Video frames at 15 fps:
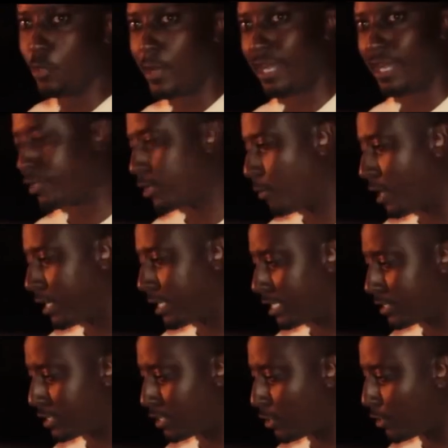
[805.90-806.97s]
whatever you want, and
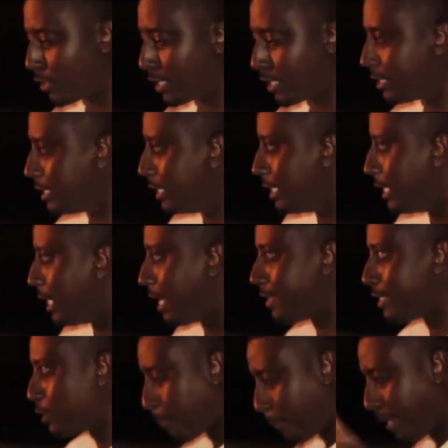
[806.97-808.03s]
you know you can... And there's
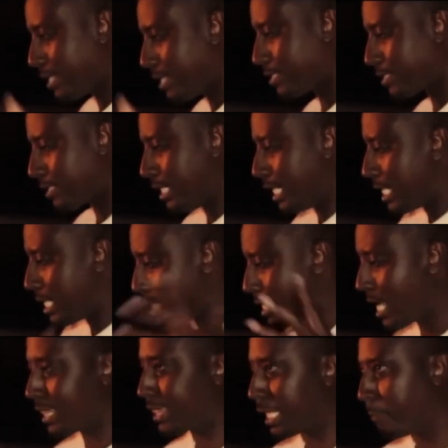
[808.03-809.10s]
space.
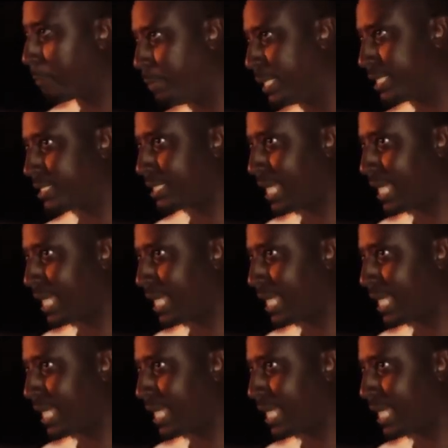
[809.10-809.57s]
Nothing beats